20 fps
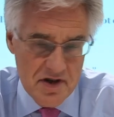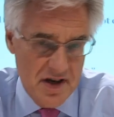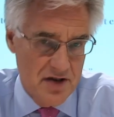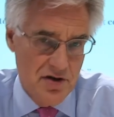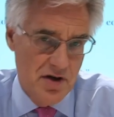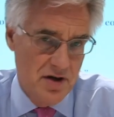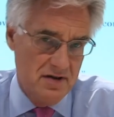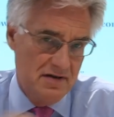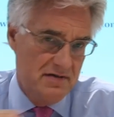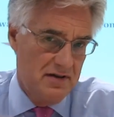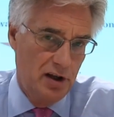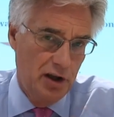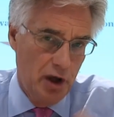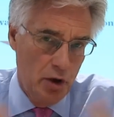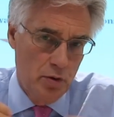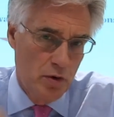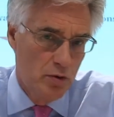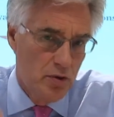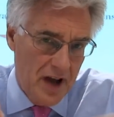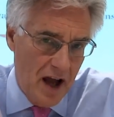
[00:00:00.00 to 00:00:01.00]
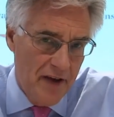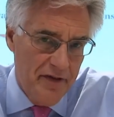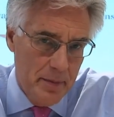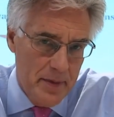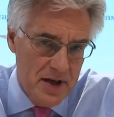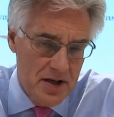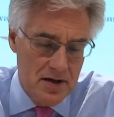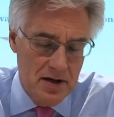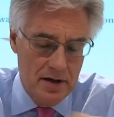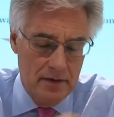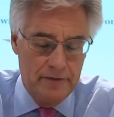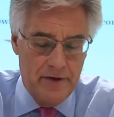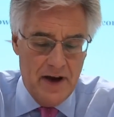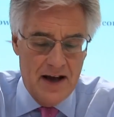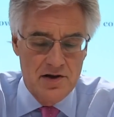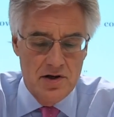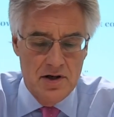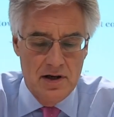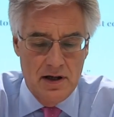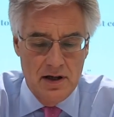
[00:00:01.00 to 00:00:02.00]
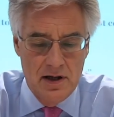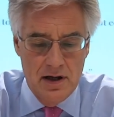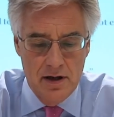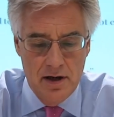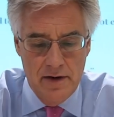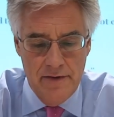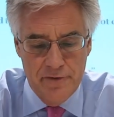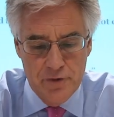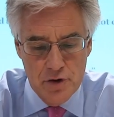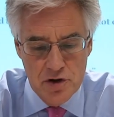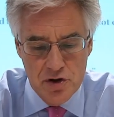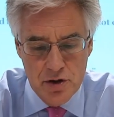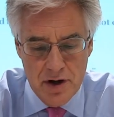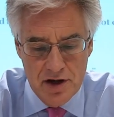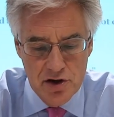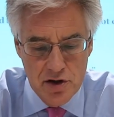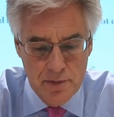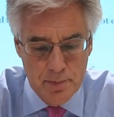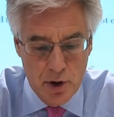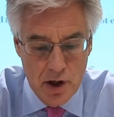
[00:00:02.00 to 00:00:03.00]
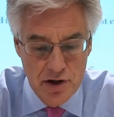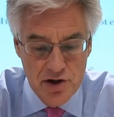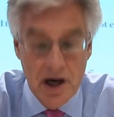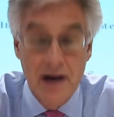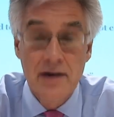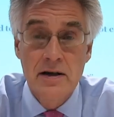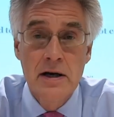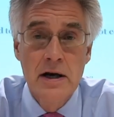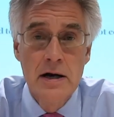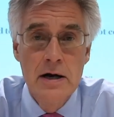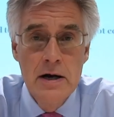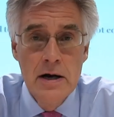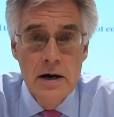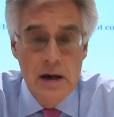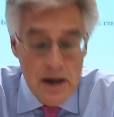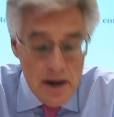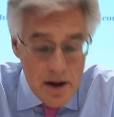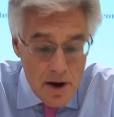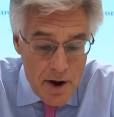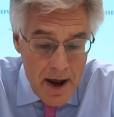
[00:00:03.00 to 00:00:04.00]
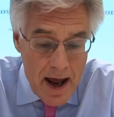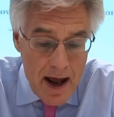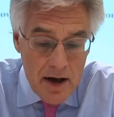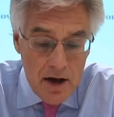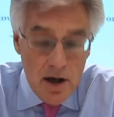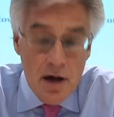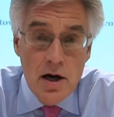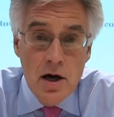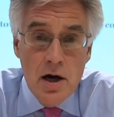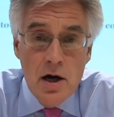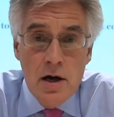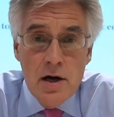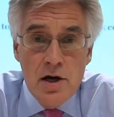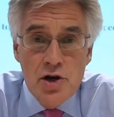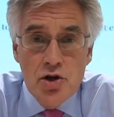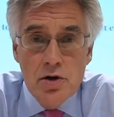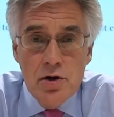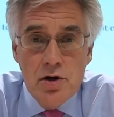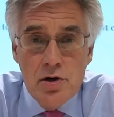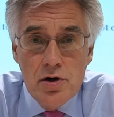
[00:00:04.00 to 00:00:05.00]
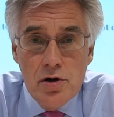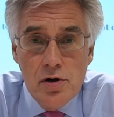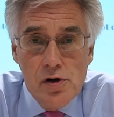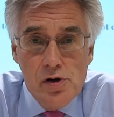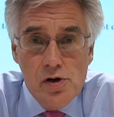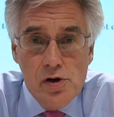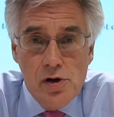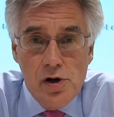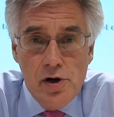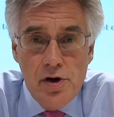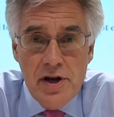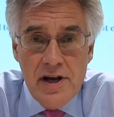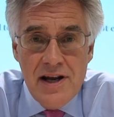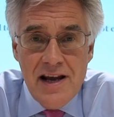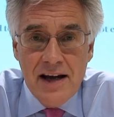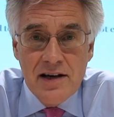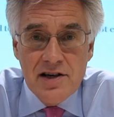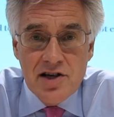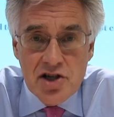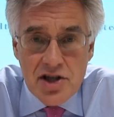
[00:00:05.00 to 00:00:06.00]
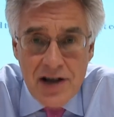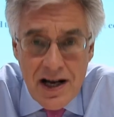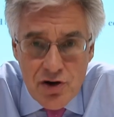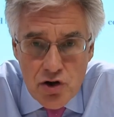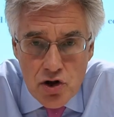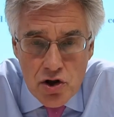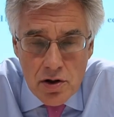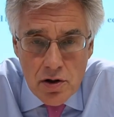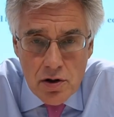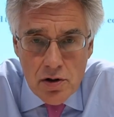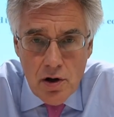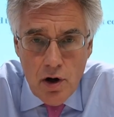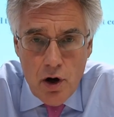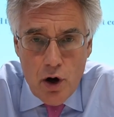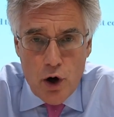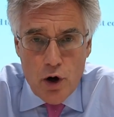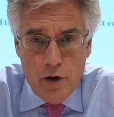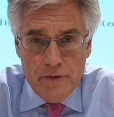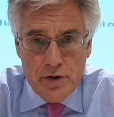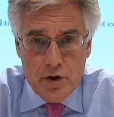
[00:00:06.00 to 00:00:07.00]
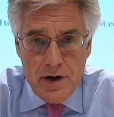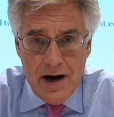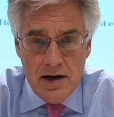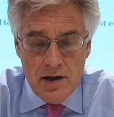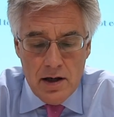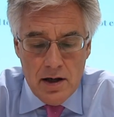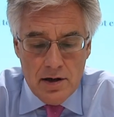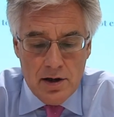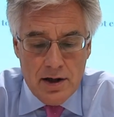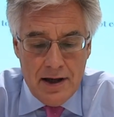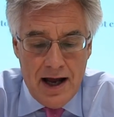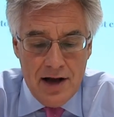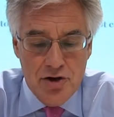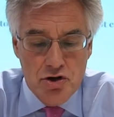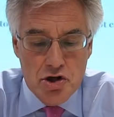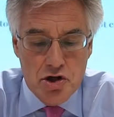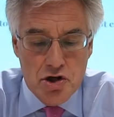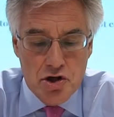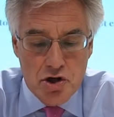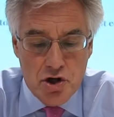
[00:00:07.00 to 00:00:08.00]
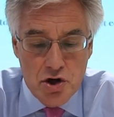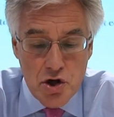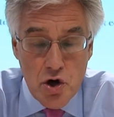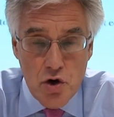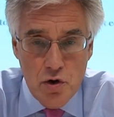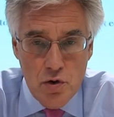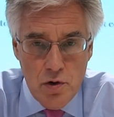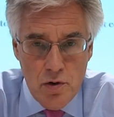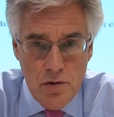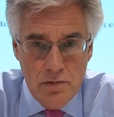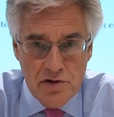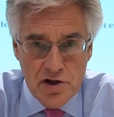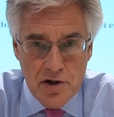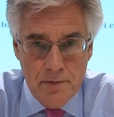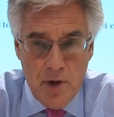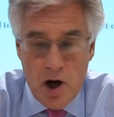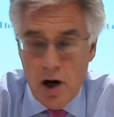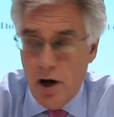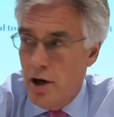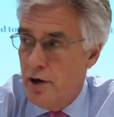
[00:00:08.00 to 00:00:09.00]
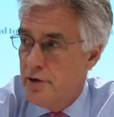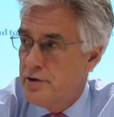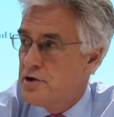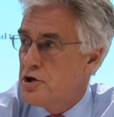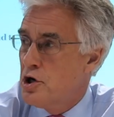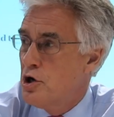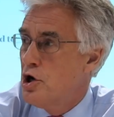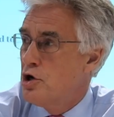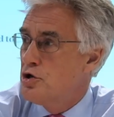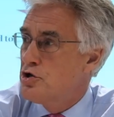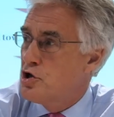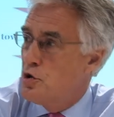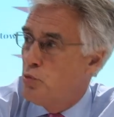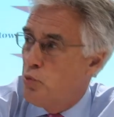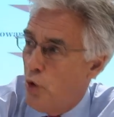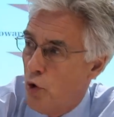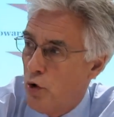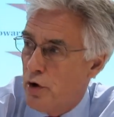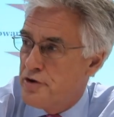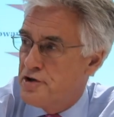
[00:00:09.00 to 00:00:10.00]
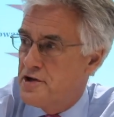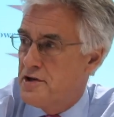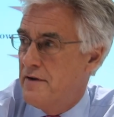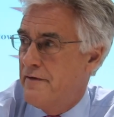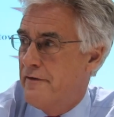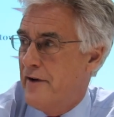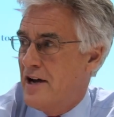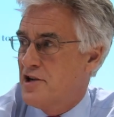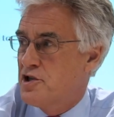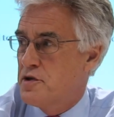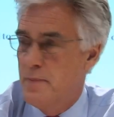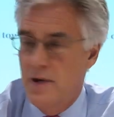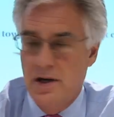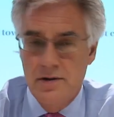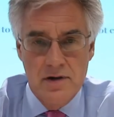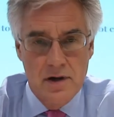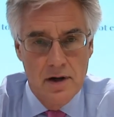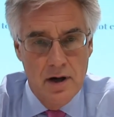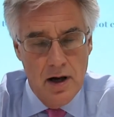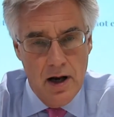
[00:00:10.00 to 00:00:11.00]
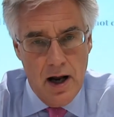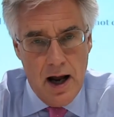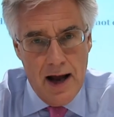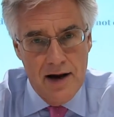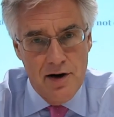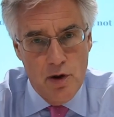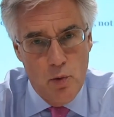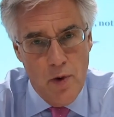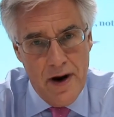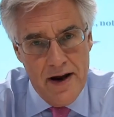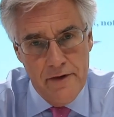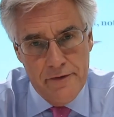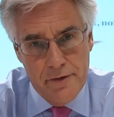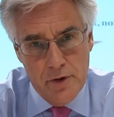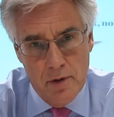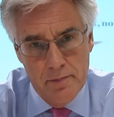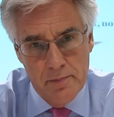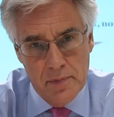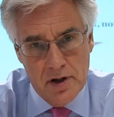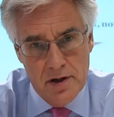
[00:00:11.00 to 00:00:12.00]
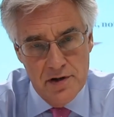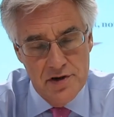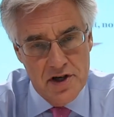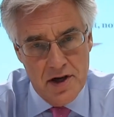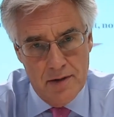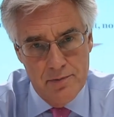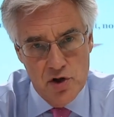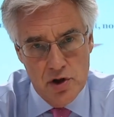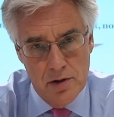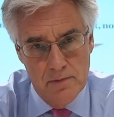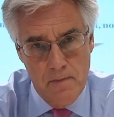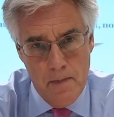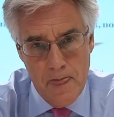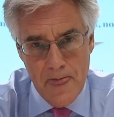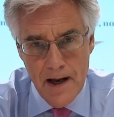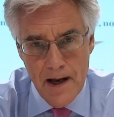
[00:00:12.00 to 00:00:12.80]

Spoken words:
such as a local government investing in an infrastructure project, then the extension of credit can skew demand towards investment and away from consumption.